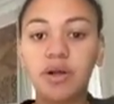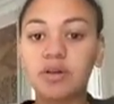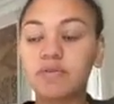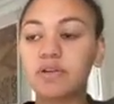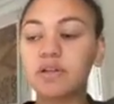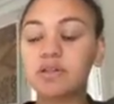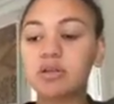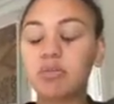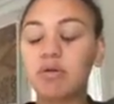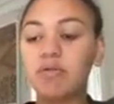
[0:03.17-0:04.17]
and if you didn't
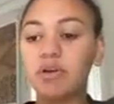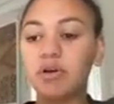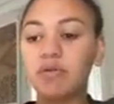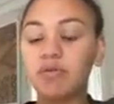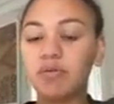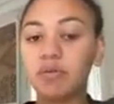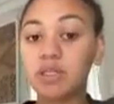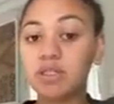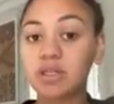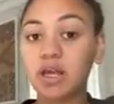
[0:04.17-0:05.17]
see my video from
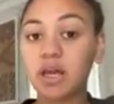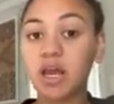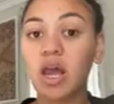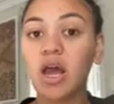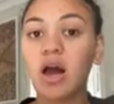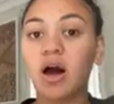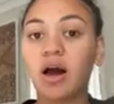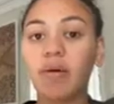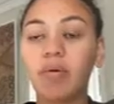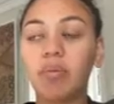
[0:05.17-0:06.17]
yesterday,
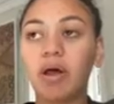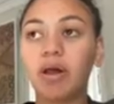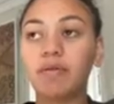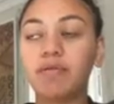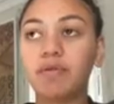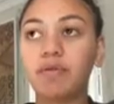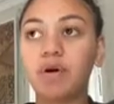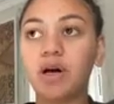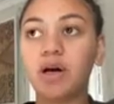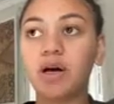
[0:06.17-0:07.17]
I am applying for
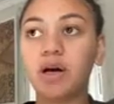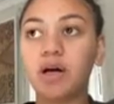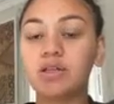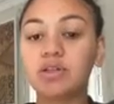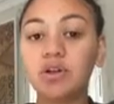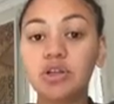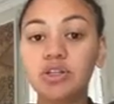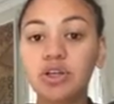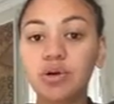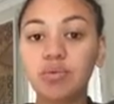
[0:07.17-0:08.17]
a
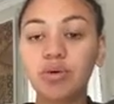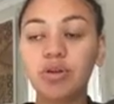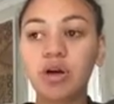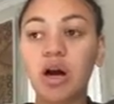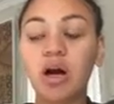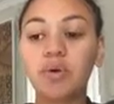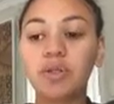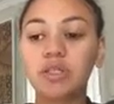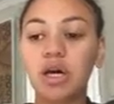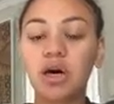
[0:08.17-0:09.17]
scholarship with Ka Hawe
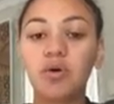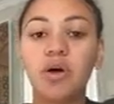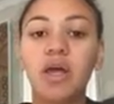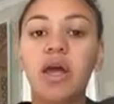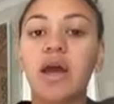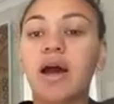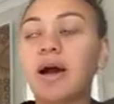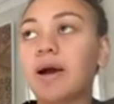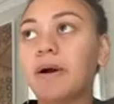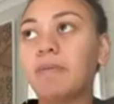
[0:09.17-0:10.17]
Te Ao,
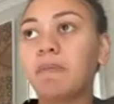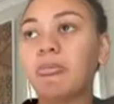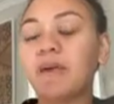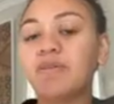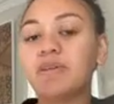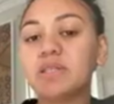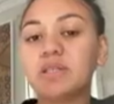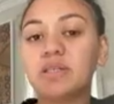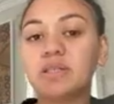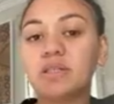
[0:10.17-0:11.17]
and this
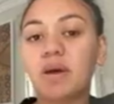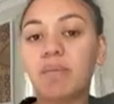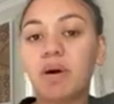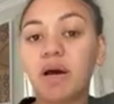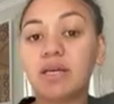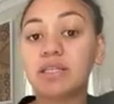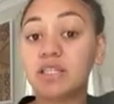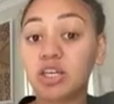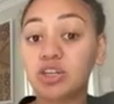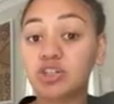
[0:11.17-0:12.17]
is my
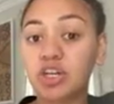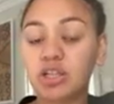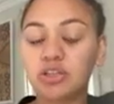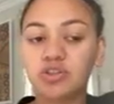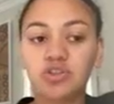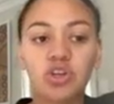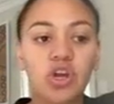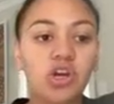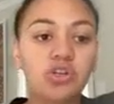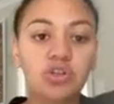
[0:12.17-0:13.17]
second challenge.
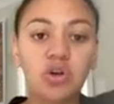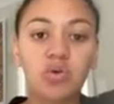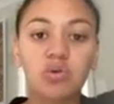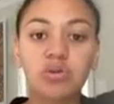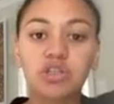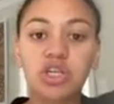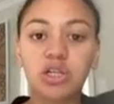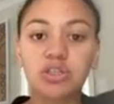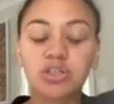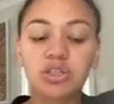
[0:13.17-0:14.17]
So all of the
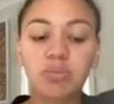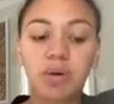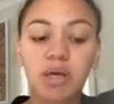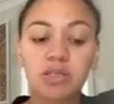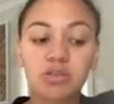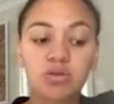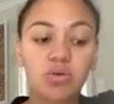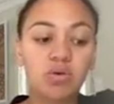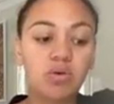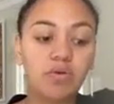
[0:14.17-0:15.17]
challenges are based
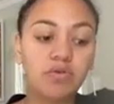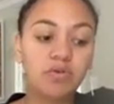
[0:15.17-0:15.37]
off